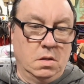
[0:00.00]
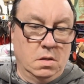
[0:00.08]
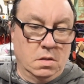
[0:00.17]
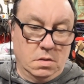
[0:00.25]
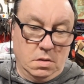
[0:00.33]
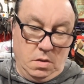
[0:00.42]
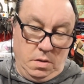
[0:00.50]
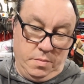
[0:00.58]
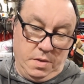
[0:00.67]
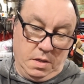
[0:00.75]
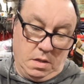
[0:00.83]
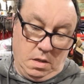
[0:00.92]
So I'm
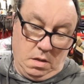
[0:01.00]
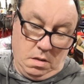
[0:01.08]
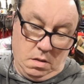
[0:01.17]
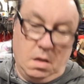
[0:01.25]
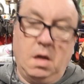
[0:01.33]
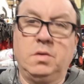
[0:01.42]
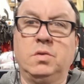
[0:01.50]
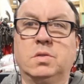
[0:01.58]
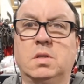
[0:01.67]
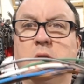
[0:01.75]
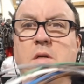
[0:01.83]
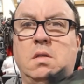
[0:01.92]
thinking I'll use
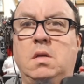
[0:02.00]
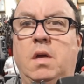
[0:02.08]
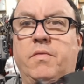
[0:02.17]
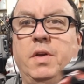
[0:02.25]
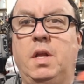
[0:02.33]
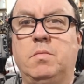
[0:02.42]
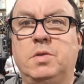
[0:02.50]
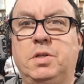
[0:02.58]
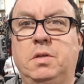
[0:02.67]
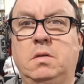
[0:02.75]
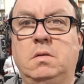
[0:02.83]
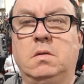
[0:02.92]
this on the everyday
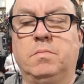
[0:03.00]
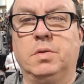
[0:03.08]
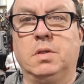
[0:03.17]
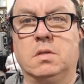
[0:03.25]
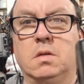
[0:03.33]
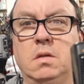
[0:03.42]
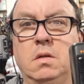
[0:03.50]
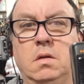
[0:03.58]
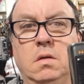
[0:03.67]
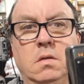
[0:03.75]
machine. I'll put this on there.